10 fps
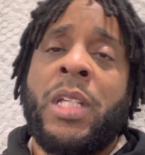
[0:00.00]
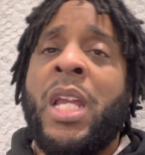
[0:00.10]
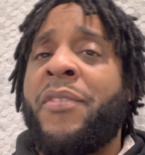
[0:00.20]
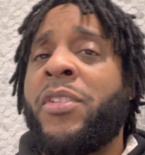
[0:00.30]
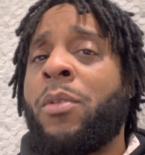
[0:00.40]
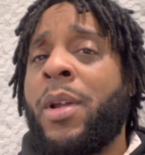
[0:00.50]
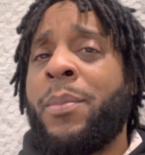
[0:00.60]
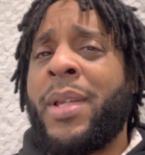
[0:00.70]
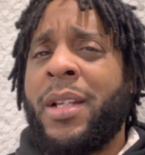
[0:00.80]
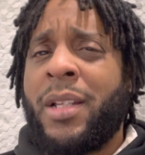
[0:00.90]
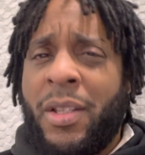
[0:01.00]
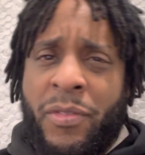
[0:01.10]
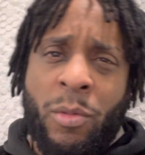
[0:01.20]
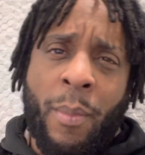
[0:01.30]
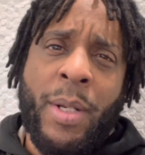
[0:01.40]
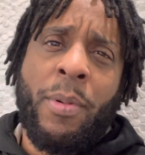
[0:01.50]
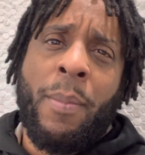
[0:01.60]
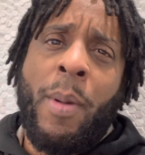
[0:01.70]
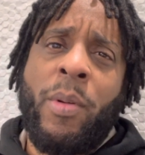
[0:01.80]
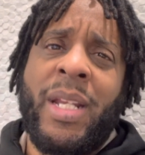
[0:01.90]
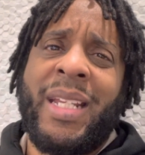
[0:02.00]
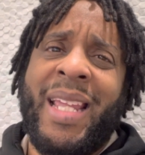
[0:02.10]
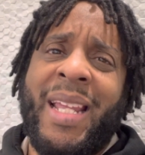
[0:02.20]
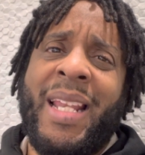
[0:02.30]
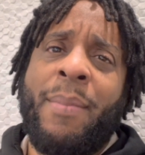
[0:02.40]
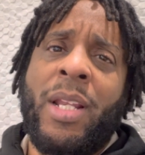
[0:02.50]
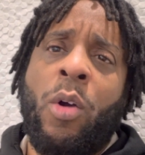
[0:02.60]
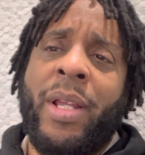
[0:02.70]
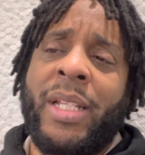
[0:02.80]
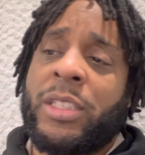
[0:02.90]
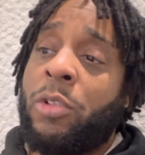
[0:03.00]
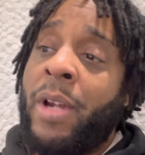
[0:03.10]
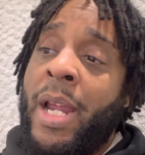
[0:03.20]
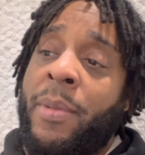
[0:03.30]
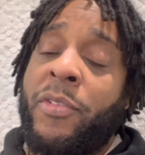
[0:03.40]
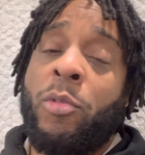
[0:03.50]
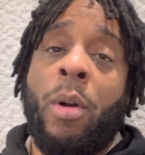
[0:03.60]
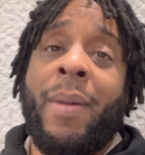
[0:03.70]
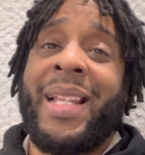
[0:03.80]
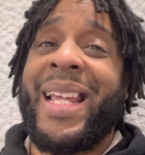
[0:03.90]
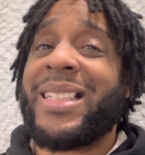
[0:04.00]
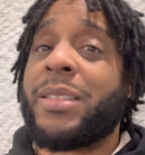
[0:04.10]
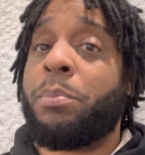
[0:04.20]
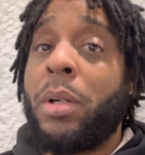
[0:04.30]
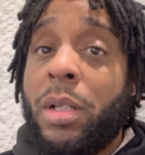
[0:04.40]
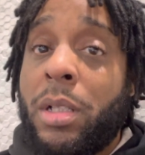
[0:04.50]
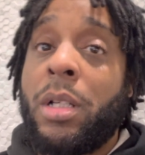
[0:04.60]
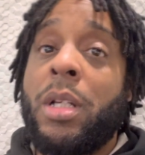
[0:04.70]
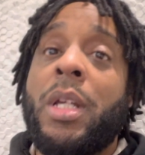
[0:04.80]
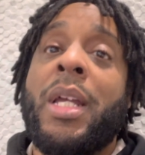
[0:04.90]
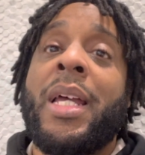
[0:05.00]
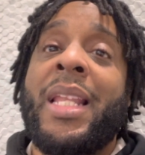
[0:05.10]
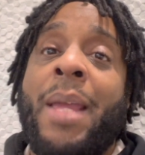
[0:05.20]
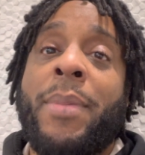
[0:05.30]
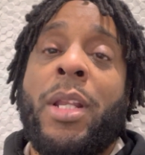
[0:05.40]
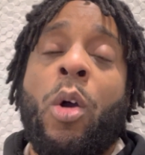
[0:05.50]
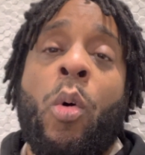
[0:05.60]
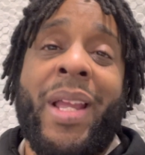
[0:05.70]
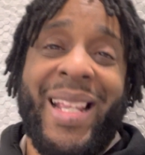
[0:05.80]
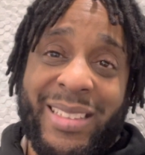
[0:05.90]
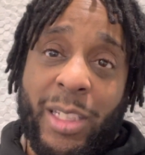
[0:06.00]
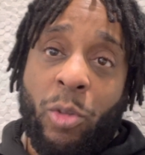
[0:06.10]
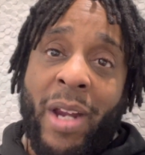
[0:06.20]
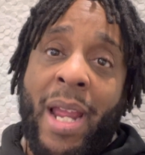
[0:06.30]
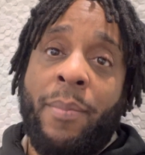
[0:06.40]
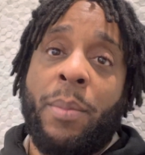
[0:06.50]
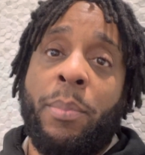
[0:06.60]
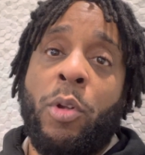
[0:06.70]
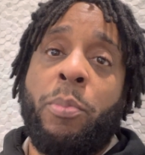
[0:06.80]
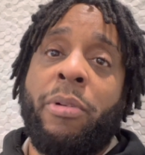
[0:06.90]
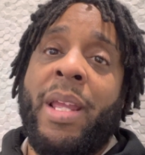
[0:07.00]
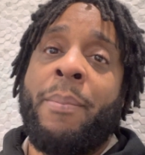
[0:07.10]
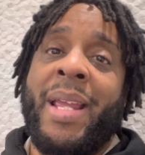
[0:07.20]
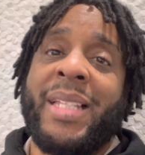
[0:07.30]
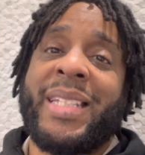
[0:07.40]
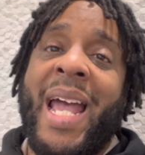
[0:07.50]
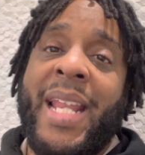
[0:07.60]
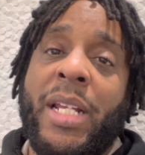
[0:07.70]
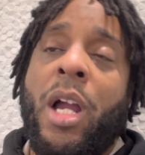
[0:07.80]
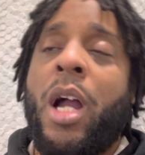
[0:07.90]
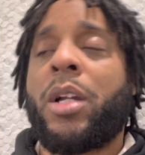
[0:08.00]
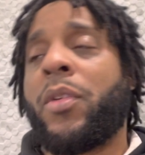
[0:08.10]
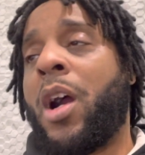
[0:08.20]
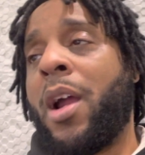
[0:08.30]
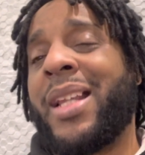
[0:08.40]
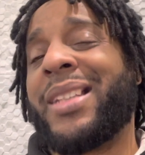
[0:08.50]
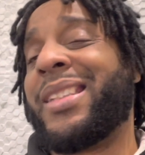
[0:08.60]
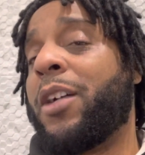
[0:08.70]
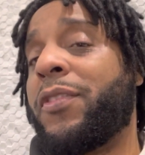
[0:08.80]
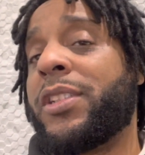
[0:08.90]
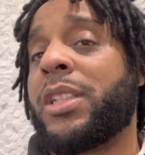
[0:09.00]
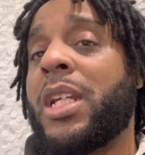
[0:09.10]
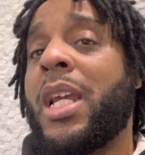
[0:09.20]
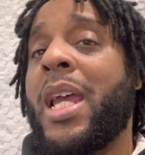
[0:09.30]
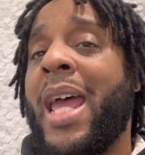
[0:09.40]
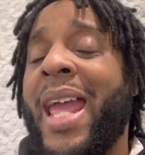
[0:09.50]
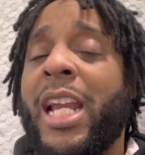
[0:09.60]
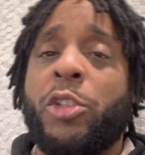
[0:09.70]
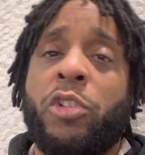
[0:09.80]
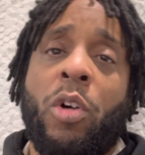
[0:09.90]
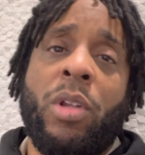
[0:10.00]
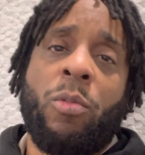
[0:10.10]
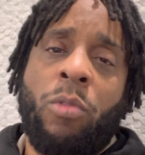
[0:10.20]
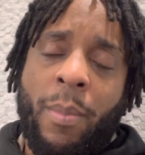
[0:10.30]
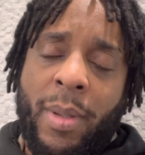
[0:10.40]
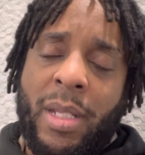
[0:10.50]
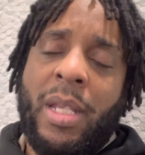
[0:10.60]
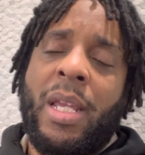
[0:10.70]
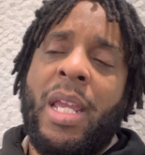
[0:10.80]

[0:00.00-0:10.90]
If you want me to promote anything, let me know on Instagram. If you want my latest book, let me know on Instagram. The Blueprint, Men's Guide to Conquering Heartless, Selfish, and Controlling Women.